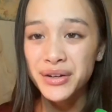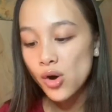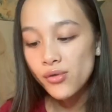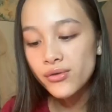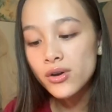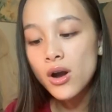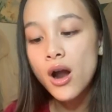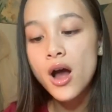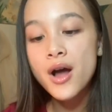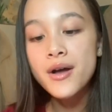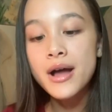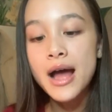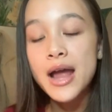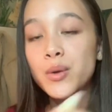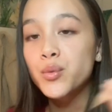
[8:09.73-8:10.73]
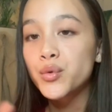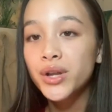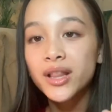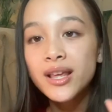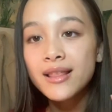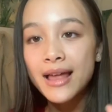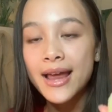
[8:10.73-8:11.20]
Overall, I
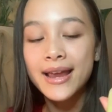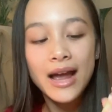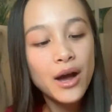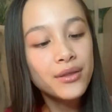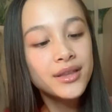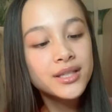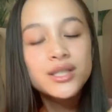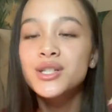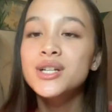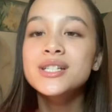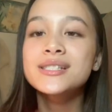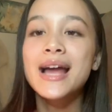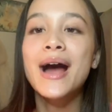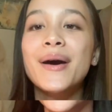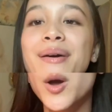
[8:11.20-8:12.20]
really like how this turned out.